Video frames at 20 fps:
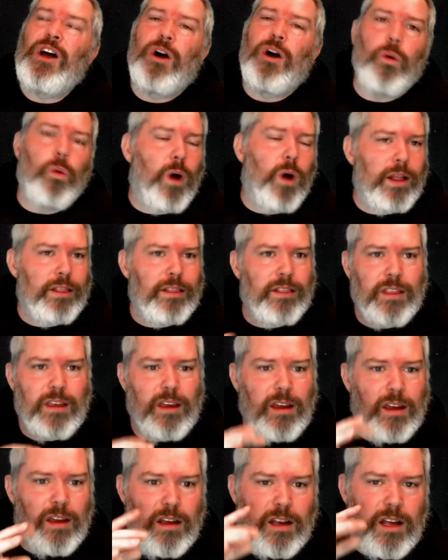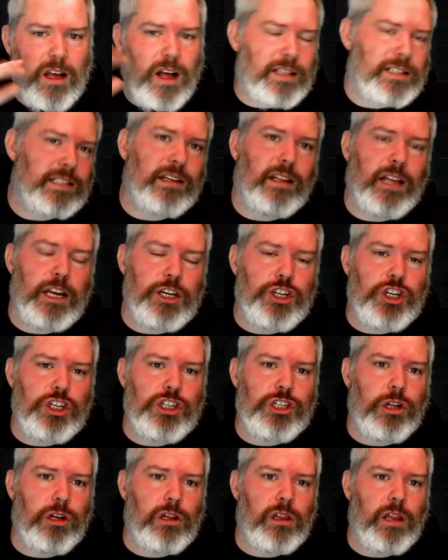what the
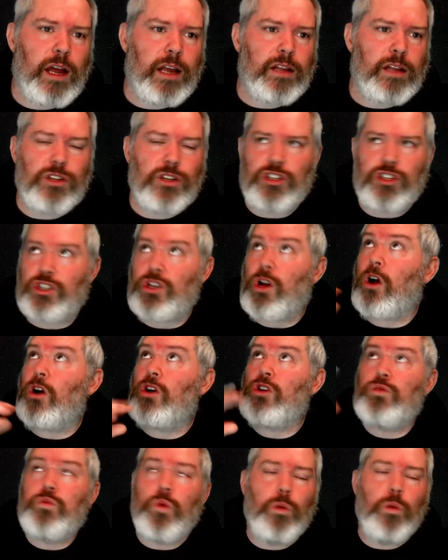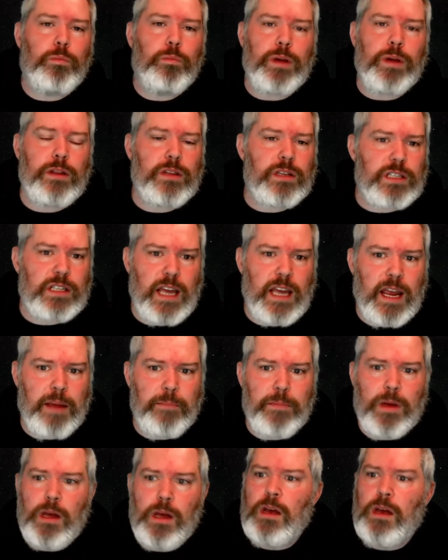constellations look like. The stars won't be the
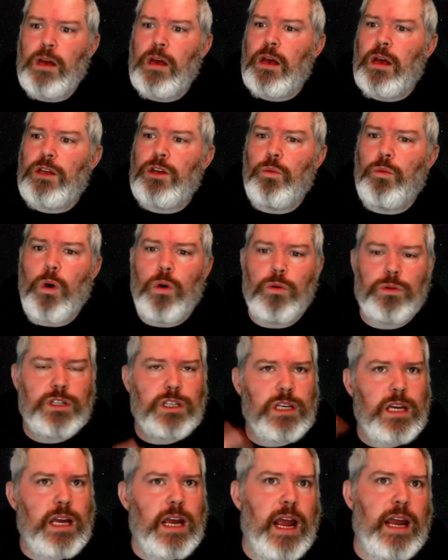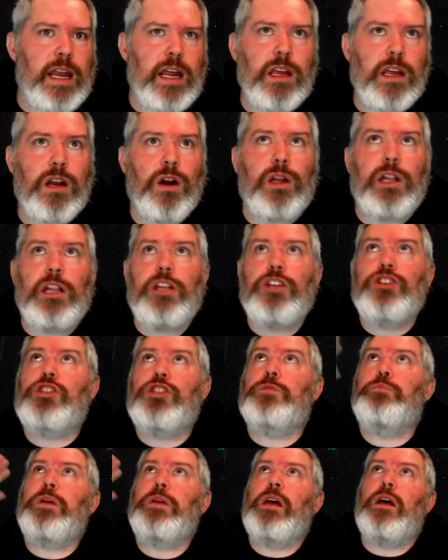same. You won't see any, it'll
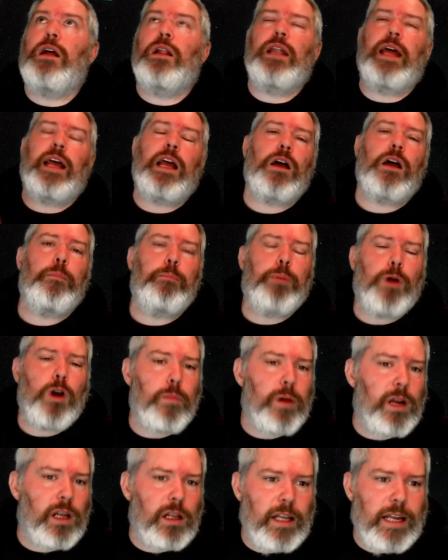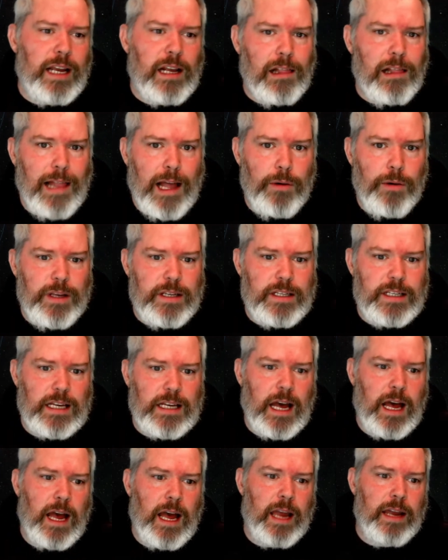just be like a permanently cloudy
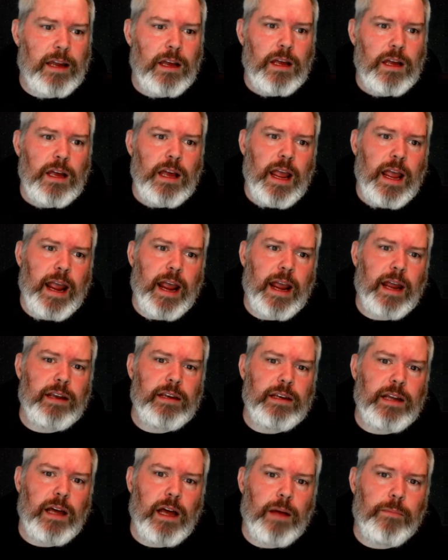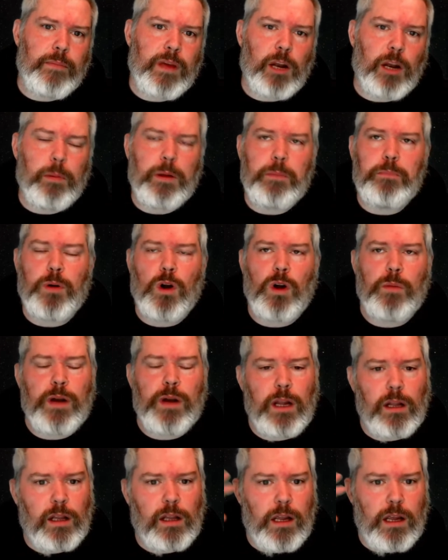sky, and it'll be
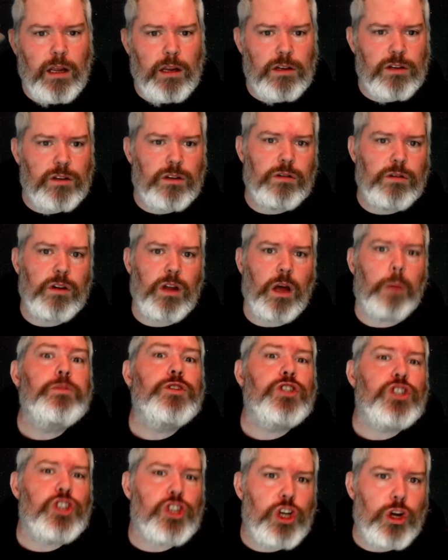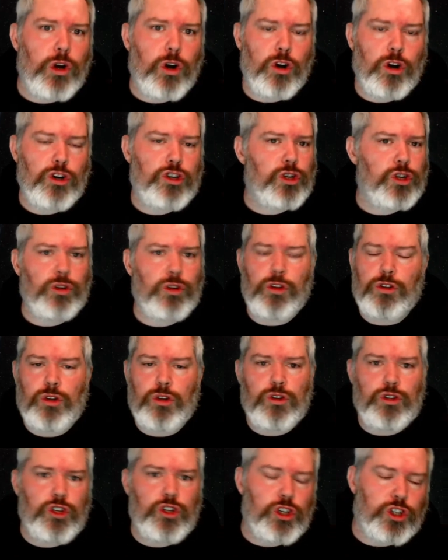permanently obscured so that
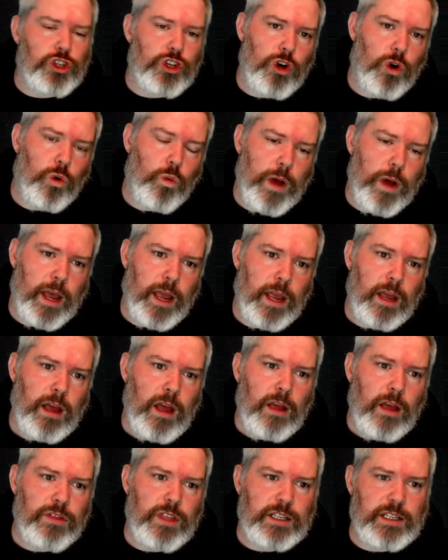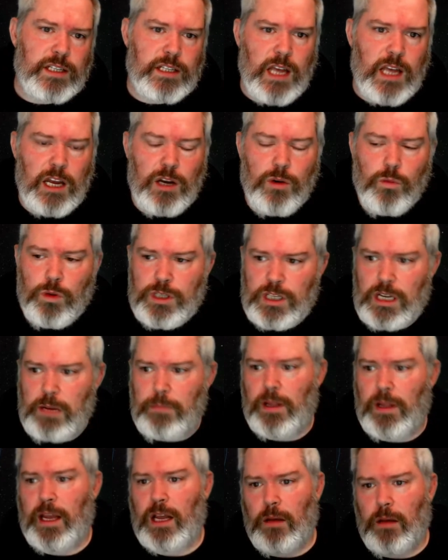there's just no way. The sun will seem
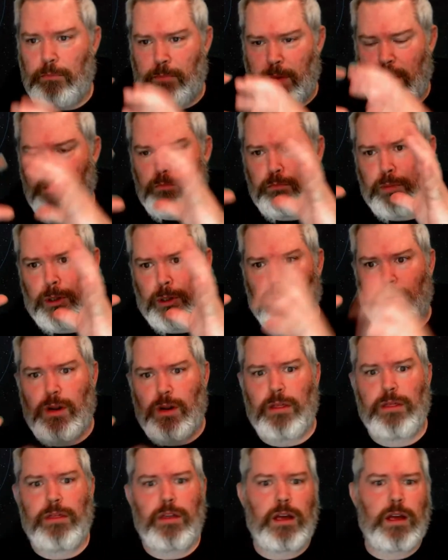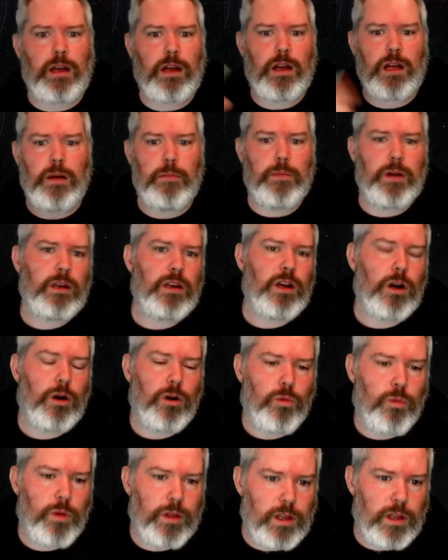like a big blurry thing coming,
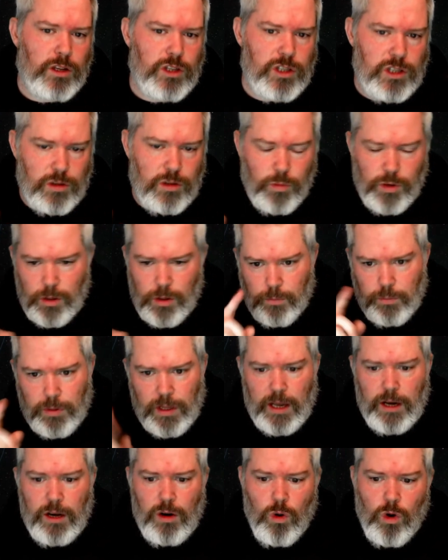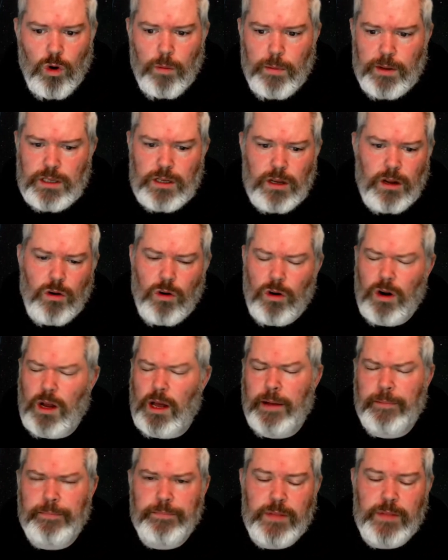when the planet orbits,
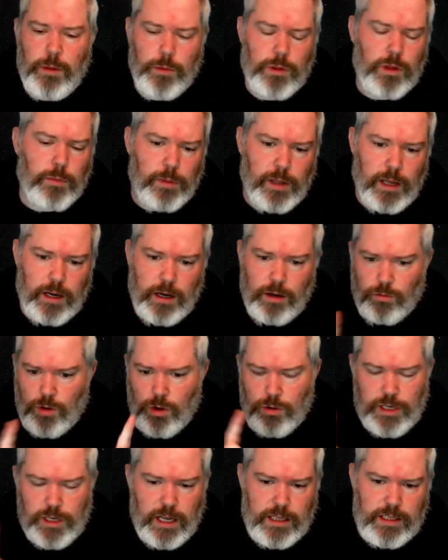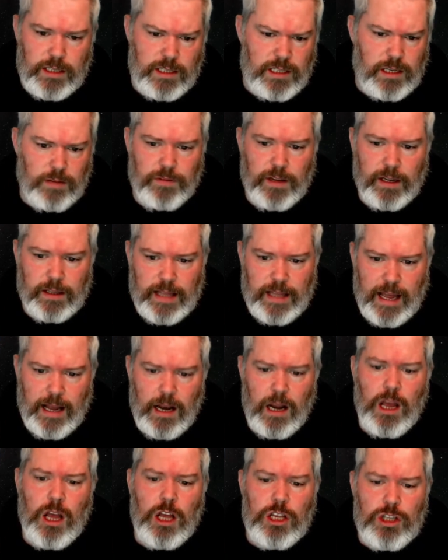or when the planet rotates and stuff like that.
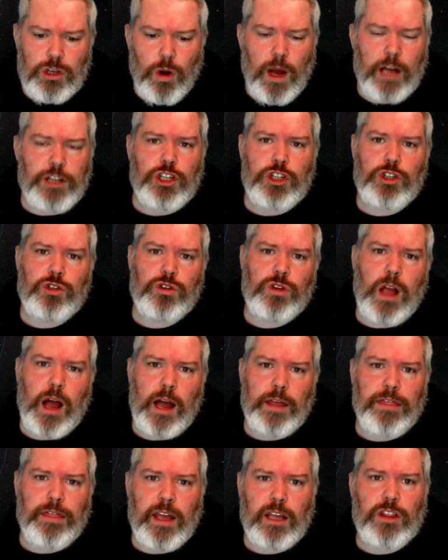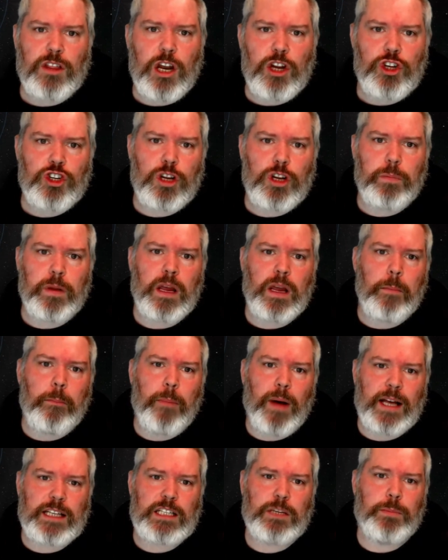So I think that it should be
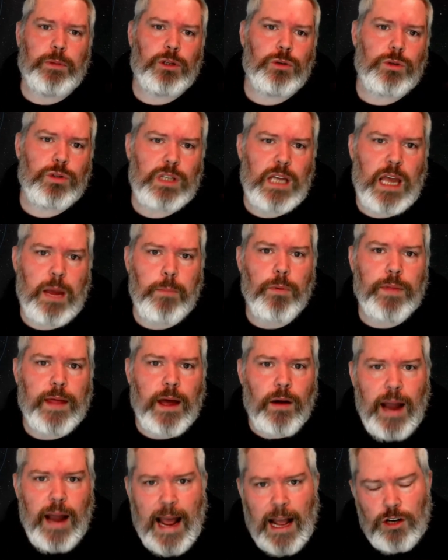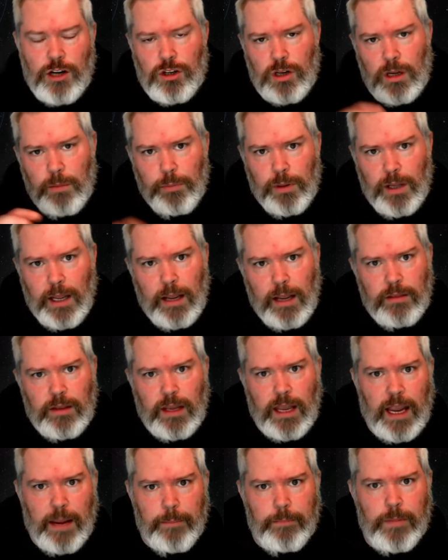impossible to escape without actually playing the
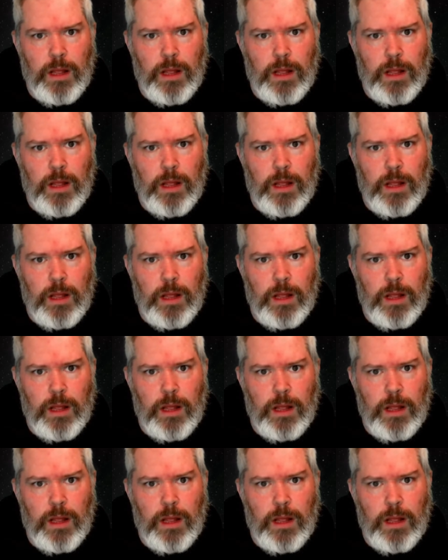game.